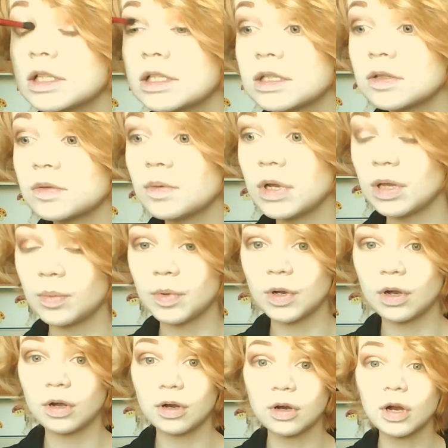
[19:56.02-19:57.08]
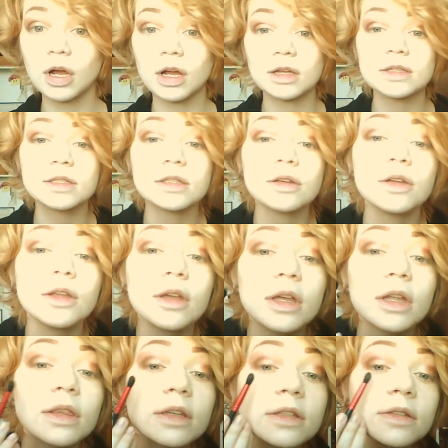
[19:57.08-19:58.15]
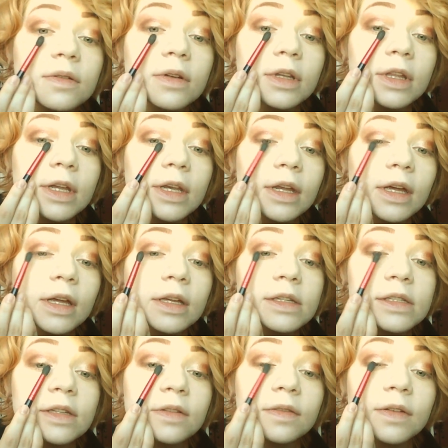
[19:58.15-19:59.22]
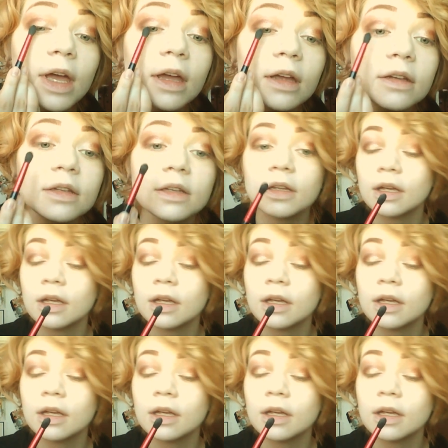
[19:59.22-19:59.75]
sweep across, so you get this really nice effect,